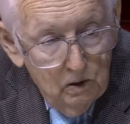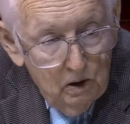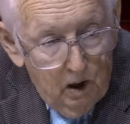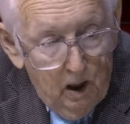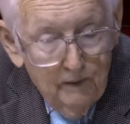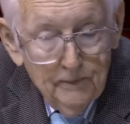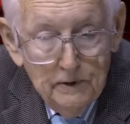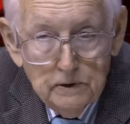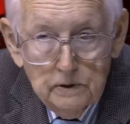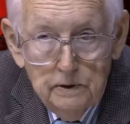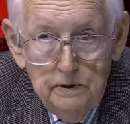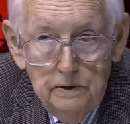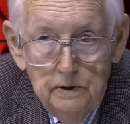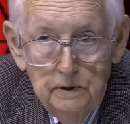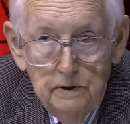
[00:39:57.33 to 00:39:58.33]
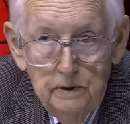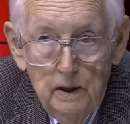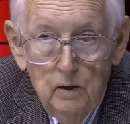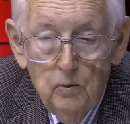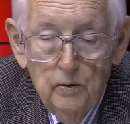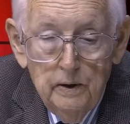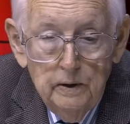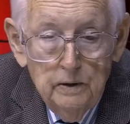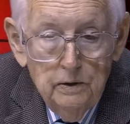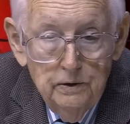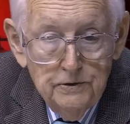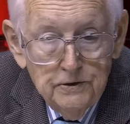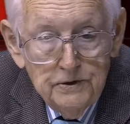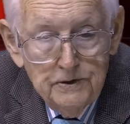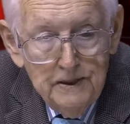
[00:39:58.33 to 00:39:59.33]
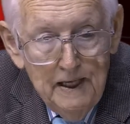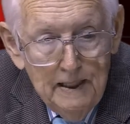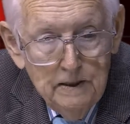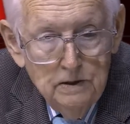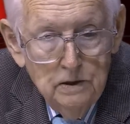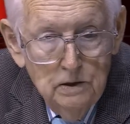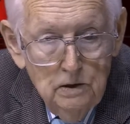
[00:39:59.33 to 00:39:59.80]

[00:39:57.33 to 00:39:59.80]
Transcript: obviously, they were in good stead to